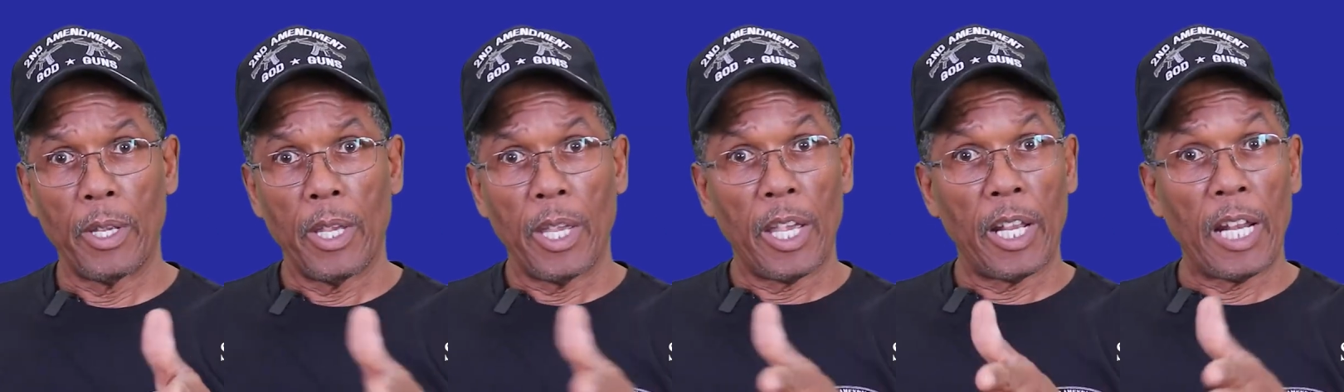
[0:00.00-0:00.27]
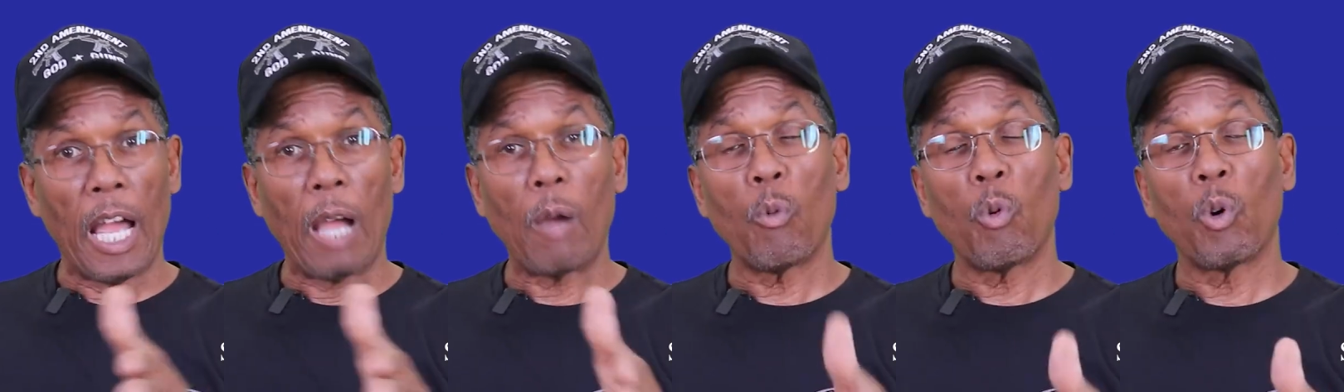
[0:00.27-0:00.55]
and
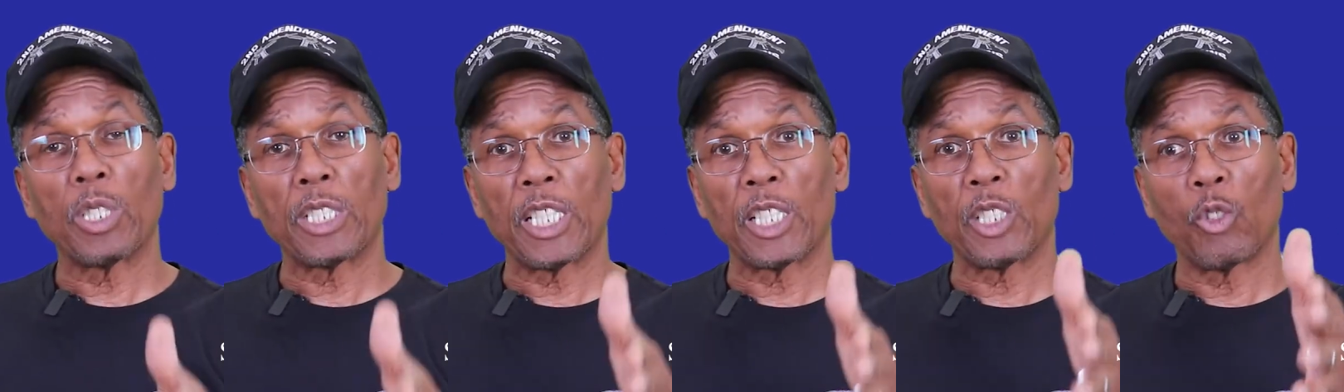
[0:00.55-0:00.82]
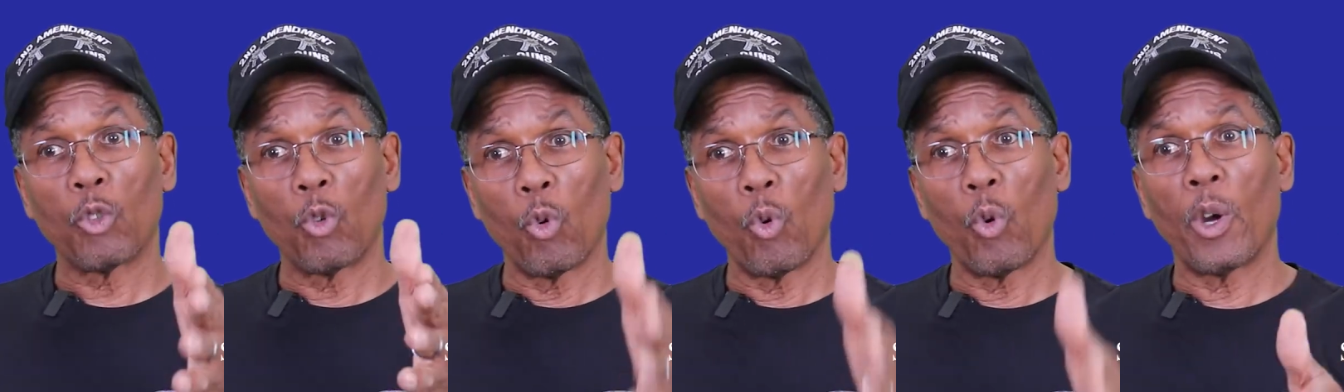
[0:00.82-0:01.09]
I
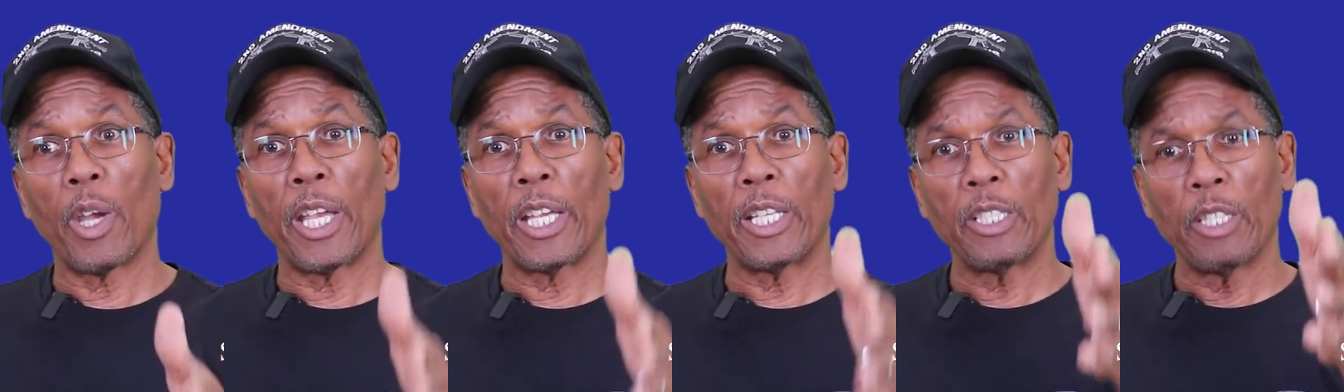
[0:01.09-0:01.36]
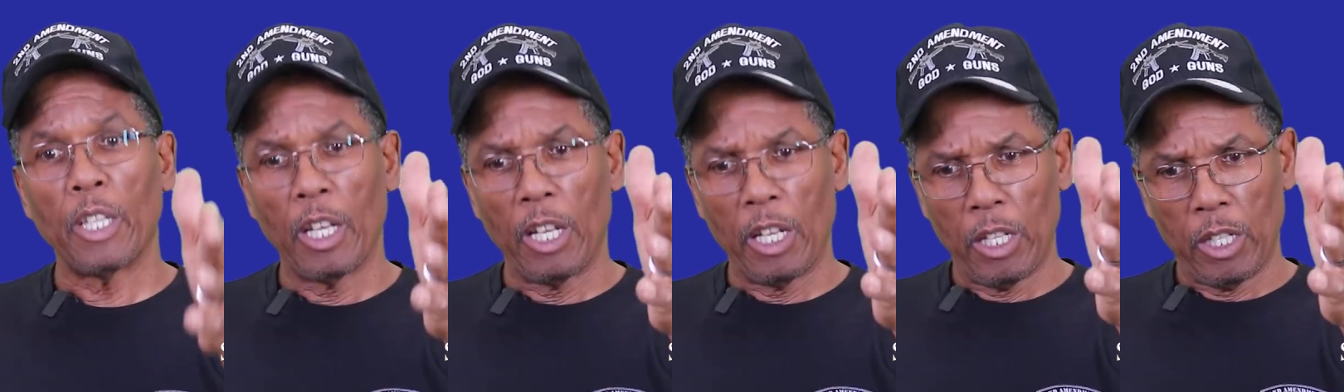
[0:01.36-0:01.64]
wasn't
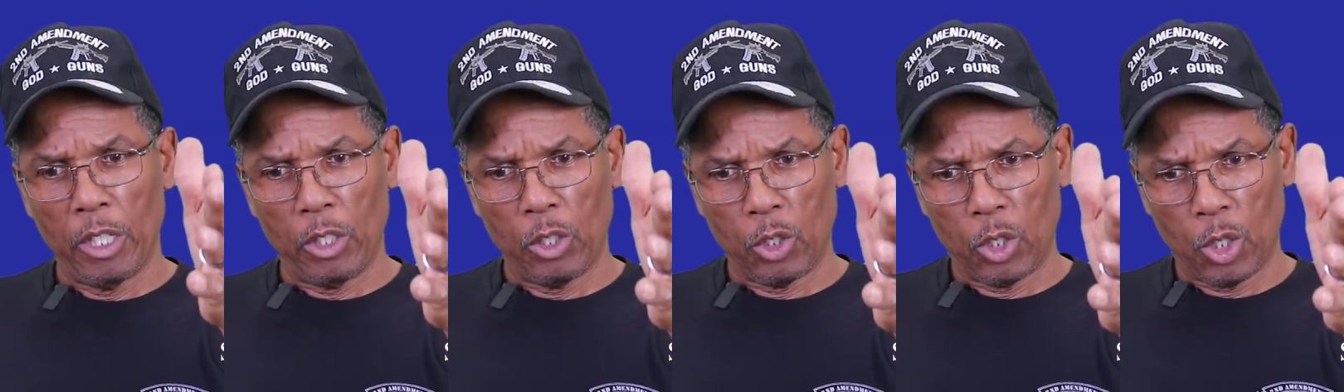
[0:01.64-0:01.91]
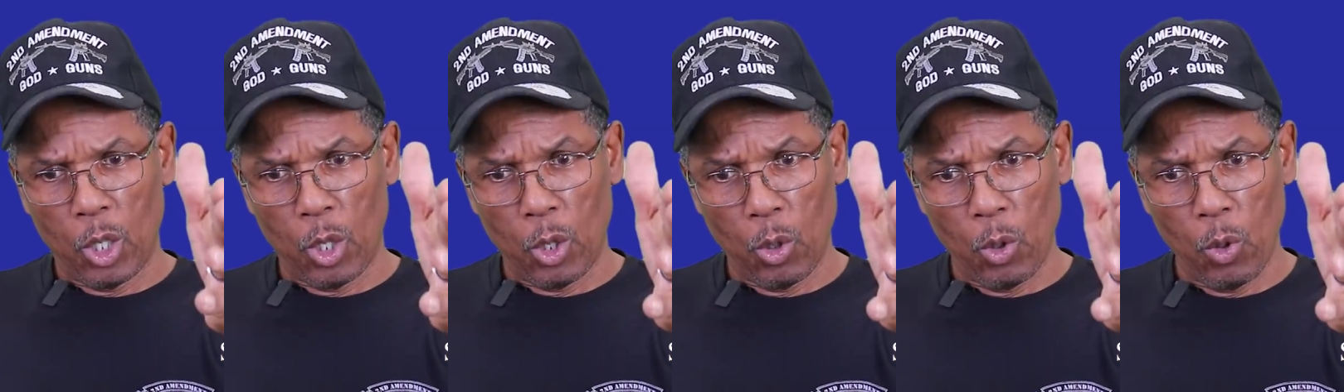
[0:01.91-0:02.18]
going
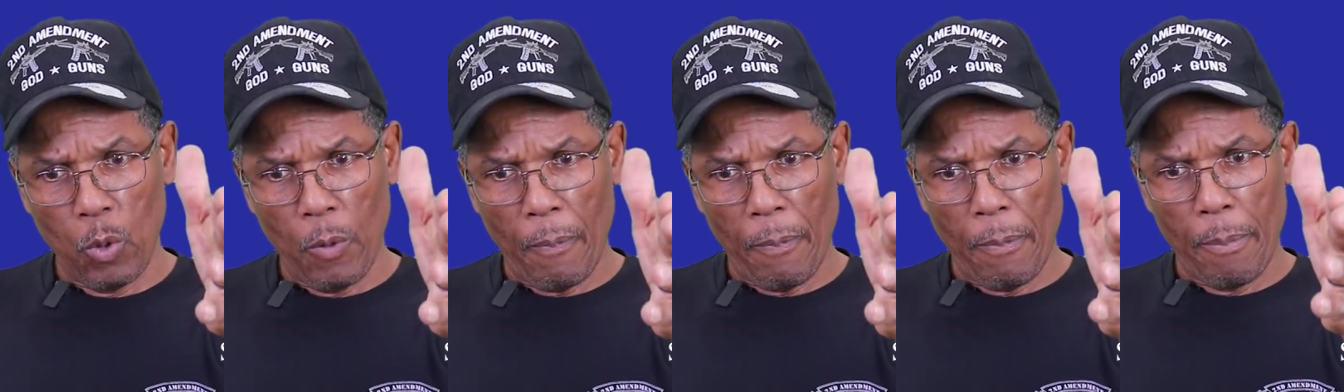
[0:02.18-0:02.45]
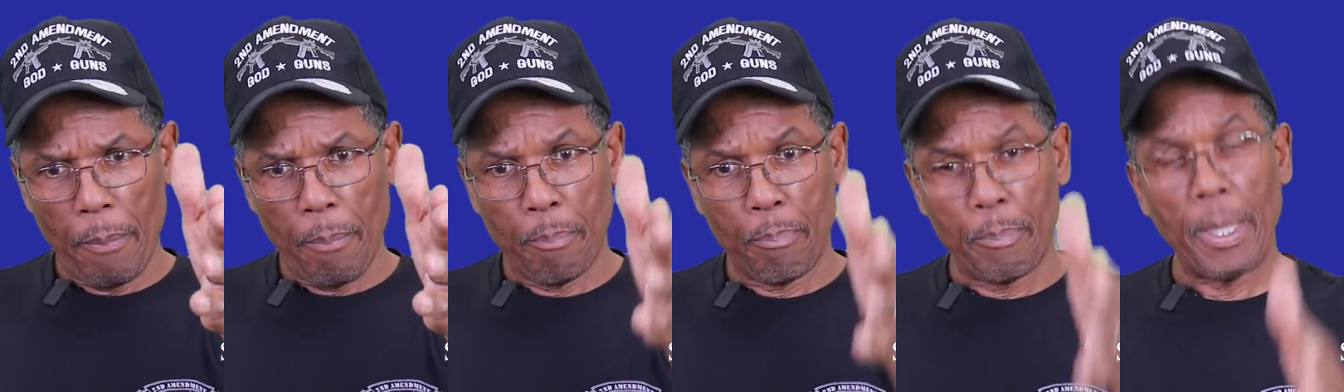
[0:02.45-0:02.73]
to
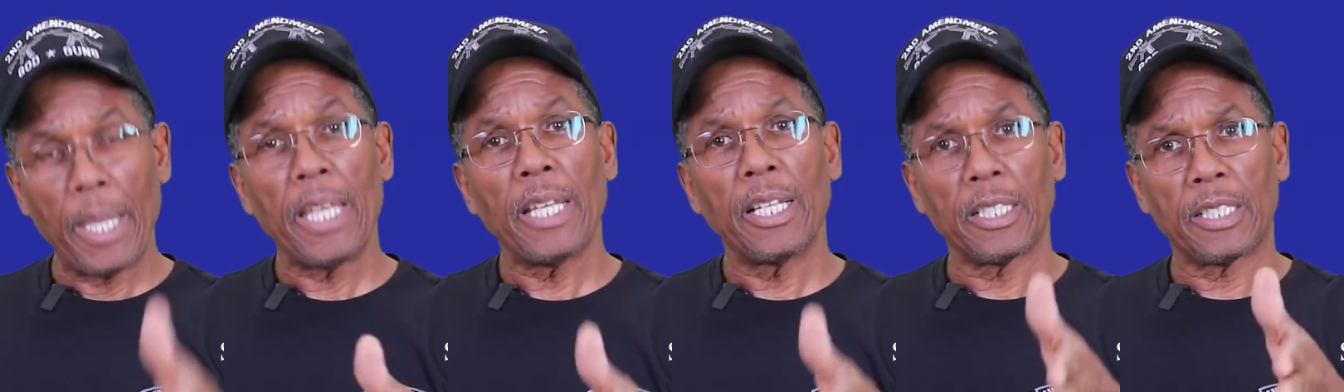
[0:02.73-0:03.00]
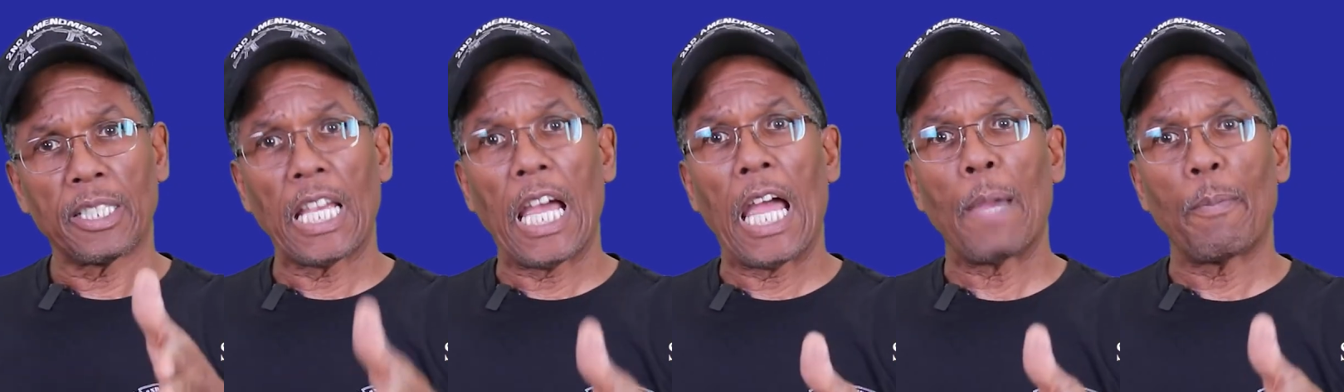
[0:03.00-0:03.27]
be the
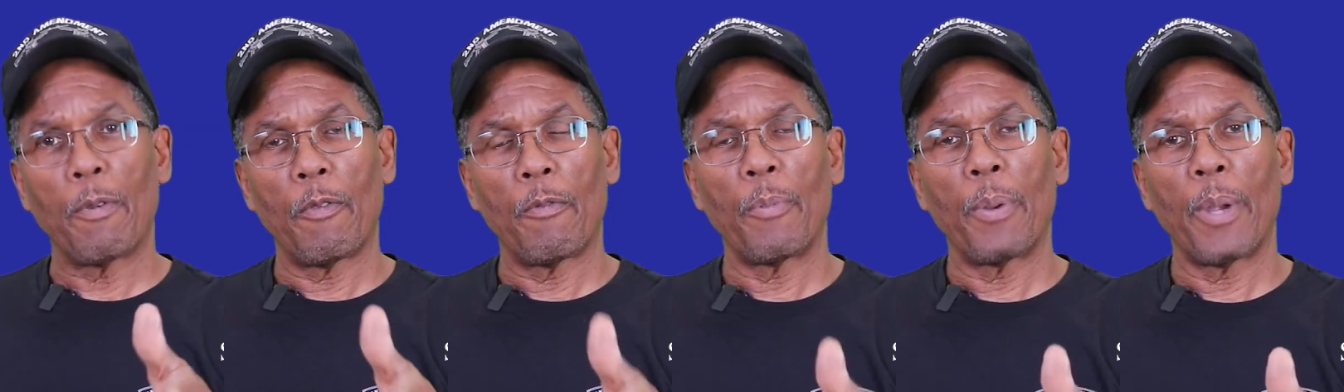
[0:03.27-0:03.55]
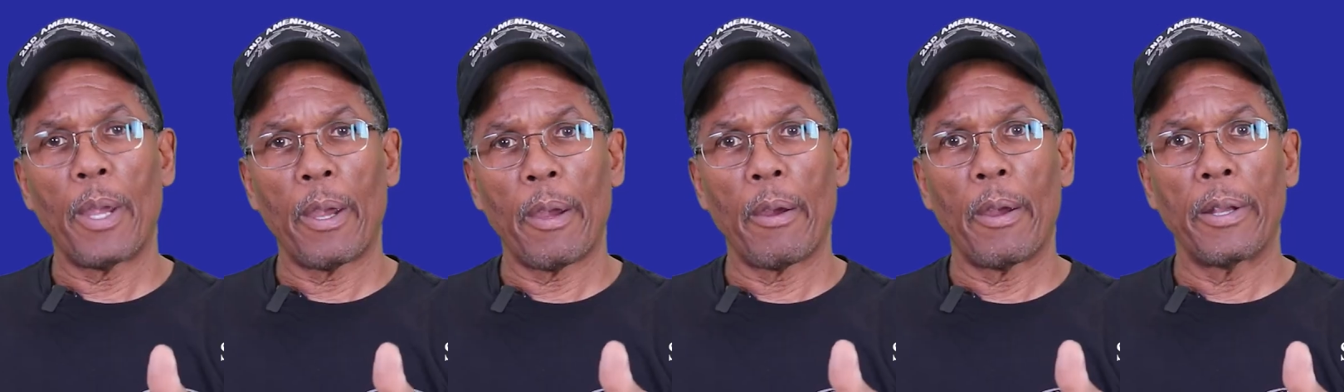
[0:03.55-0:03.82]
type of
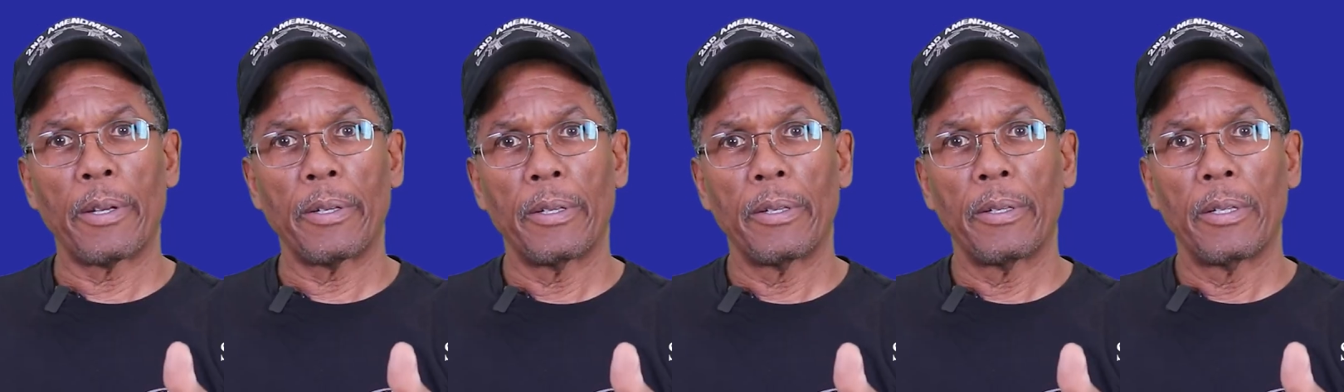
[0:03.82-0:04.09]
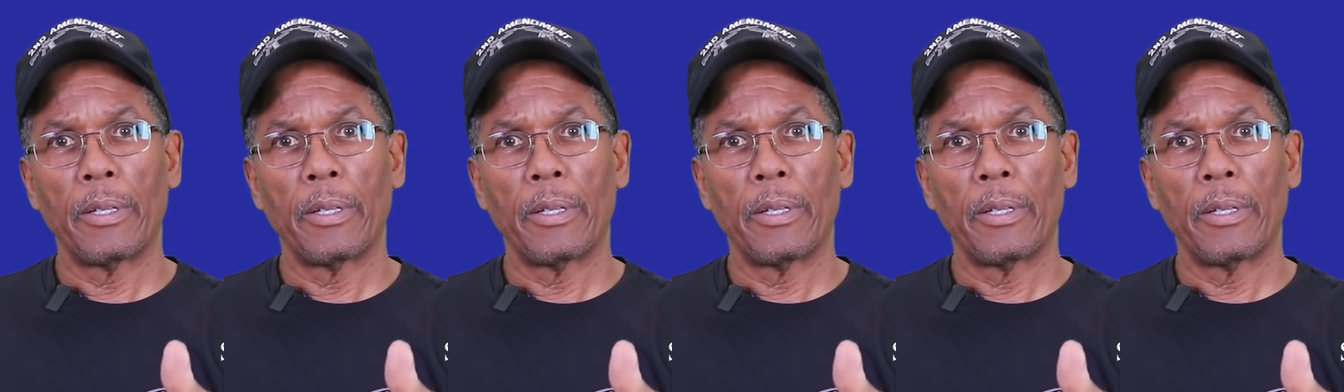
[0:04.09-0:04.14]
parent